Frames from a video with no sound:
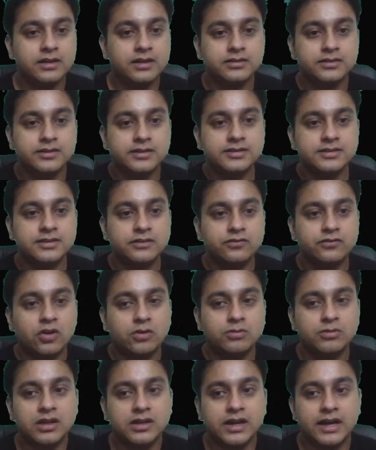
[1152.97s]
This is the
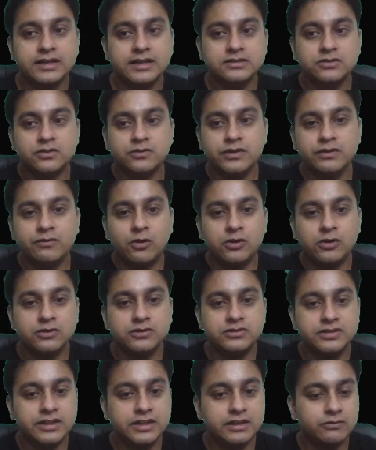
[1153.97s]
formula, guys. So we want to
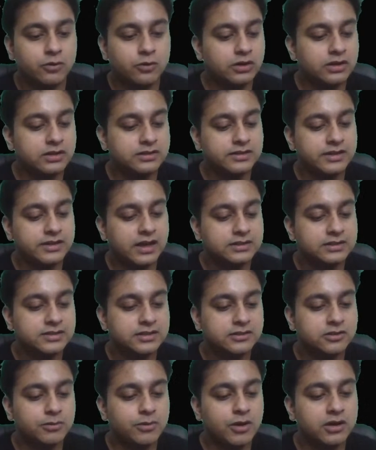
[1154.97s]
see what is the answer.
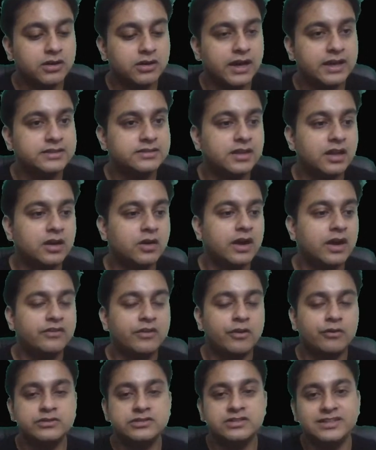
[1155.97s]
Come on, guys. Now I have
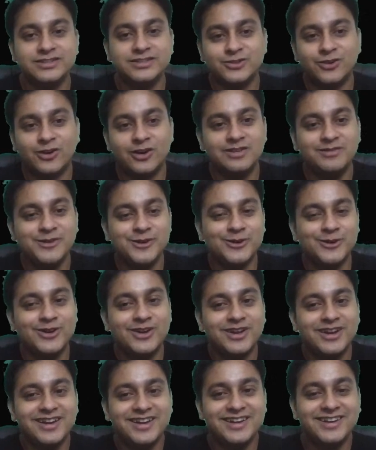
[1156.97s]
obviously solved your
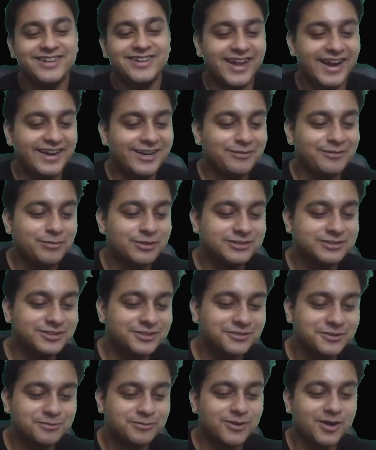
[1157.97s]
90%
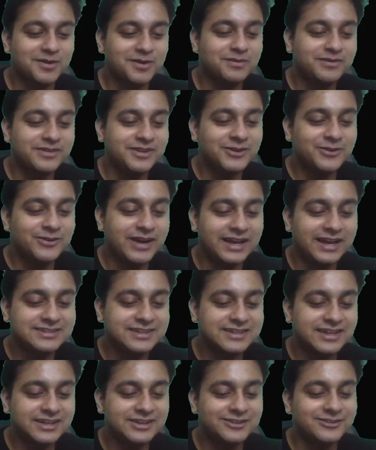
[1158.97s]
of the problem. You guys
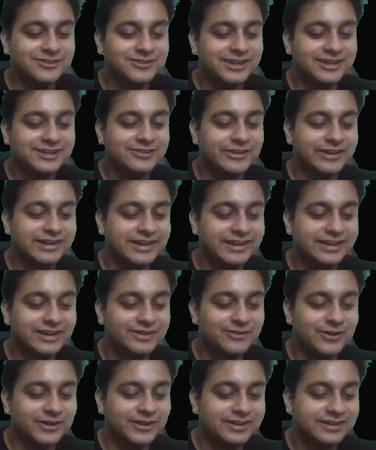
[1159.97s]
can do it quickly. Come
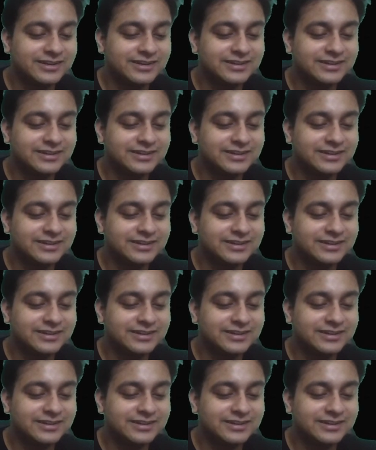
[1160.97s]
on.